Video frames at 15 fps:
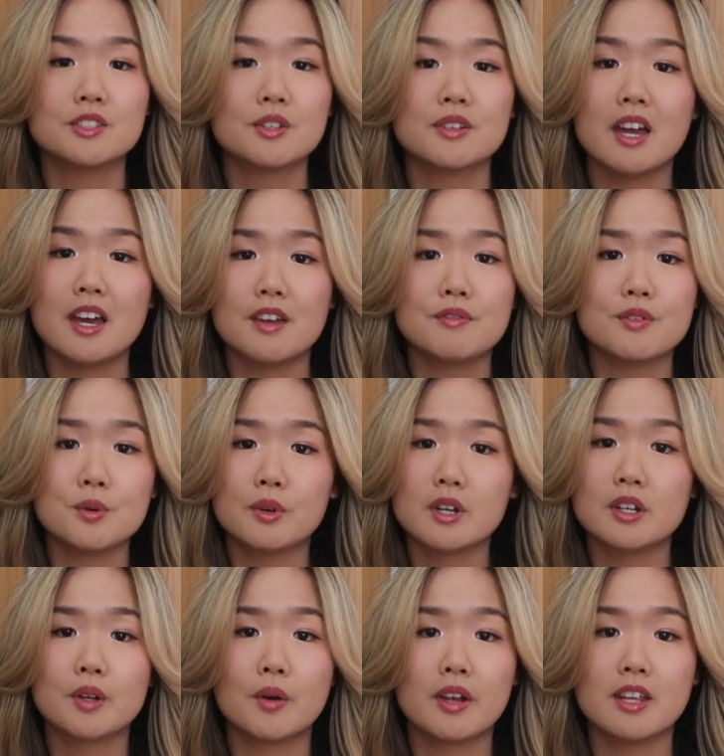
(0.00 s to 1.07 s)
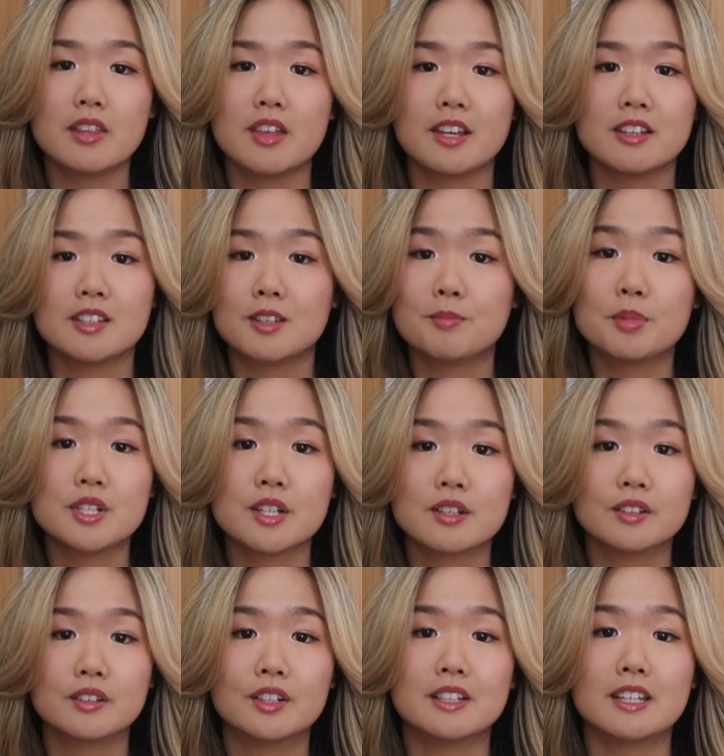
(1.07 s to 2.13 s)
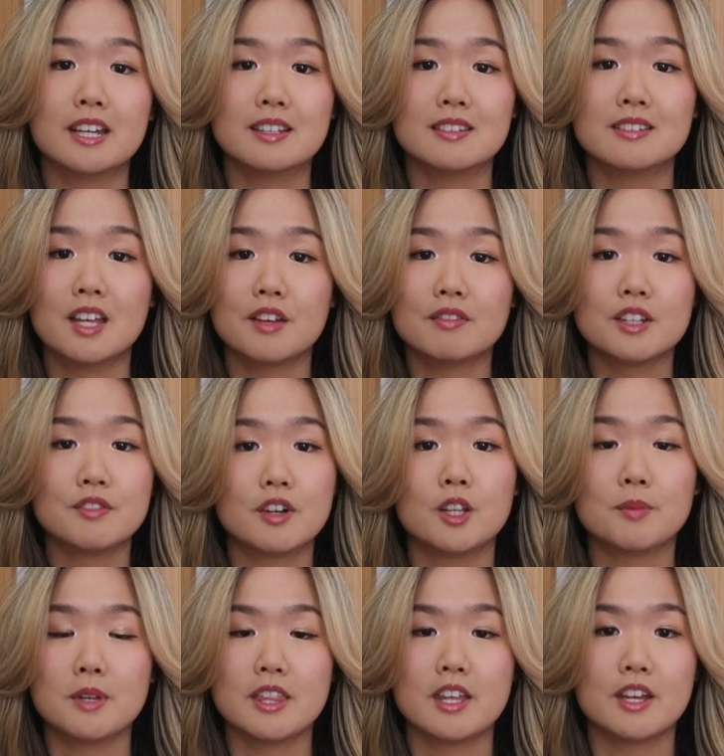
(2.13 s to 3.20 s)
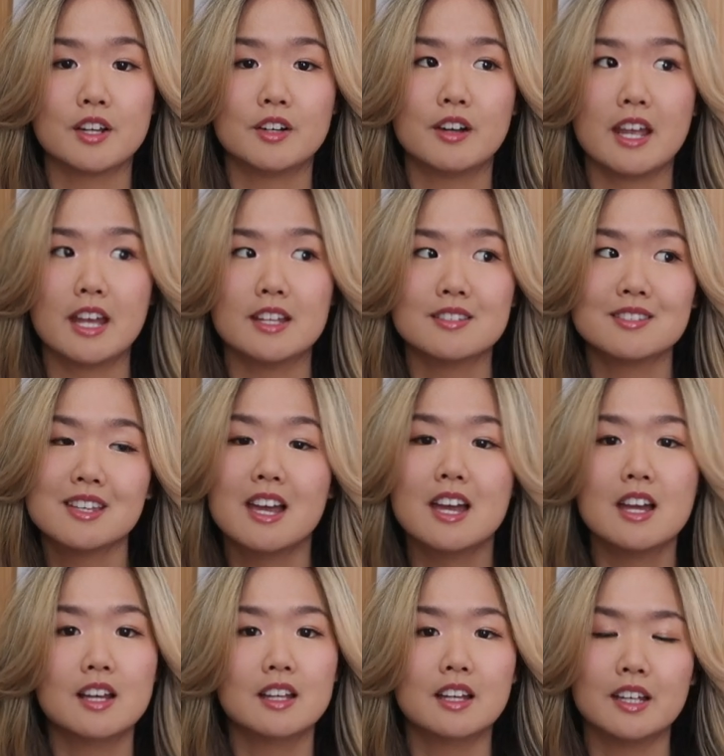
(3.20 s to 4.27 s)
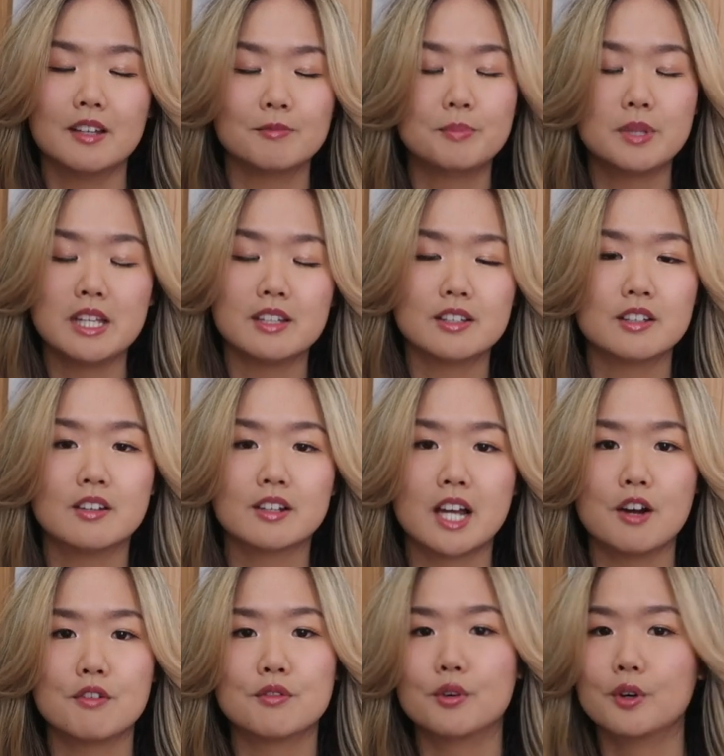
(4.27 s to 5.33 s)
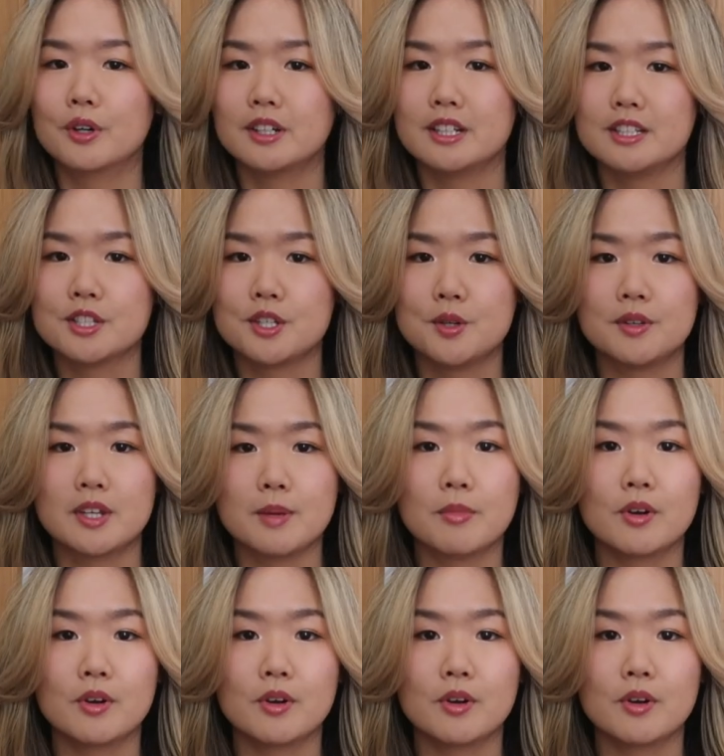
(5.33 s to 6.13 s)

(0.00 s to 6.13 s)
So yeah, if you want to know anything in particular, then definitely follow me there and be in the lookout for these Q&A